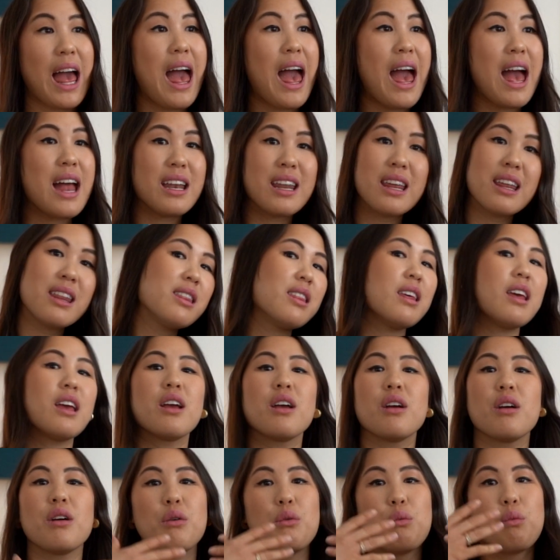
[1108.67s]

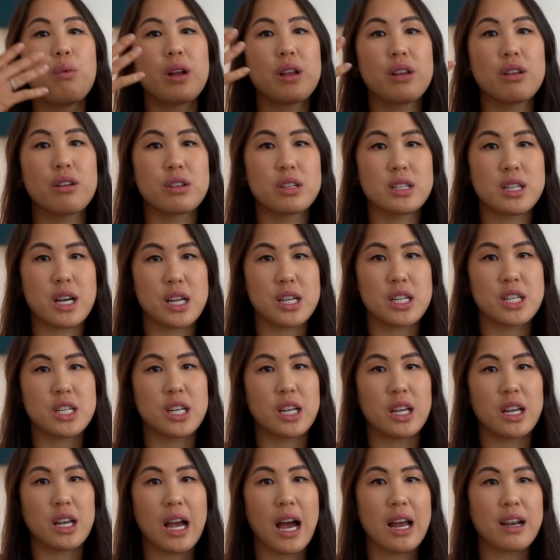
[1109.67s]
anything when you're
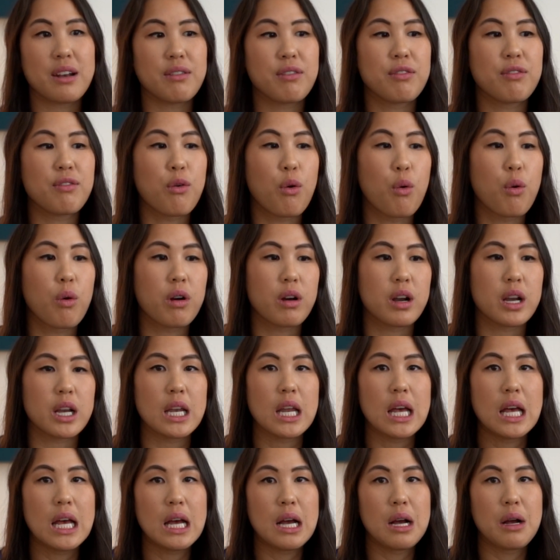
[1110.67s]
touching kind of
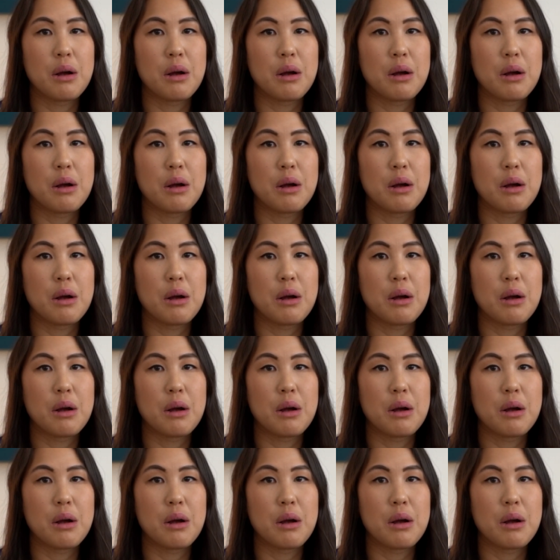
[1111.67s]
foreign